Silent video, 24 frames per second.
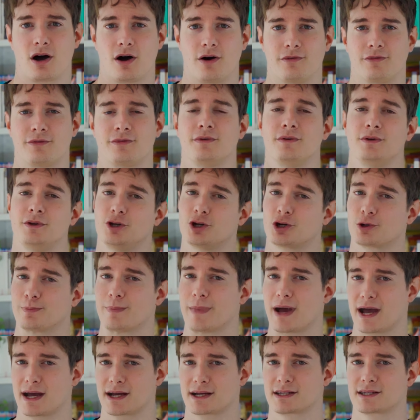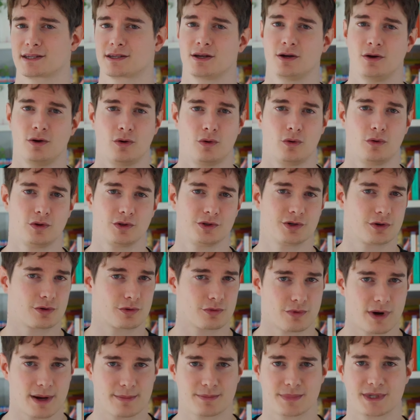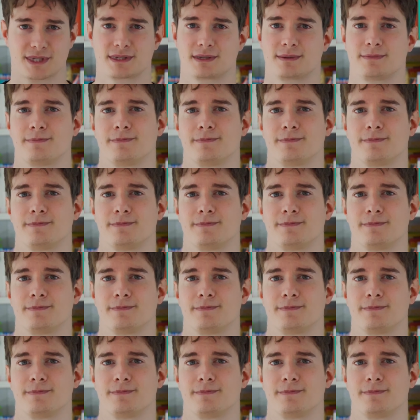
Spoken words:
of your max hold or reps.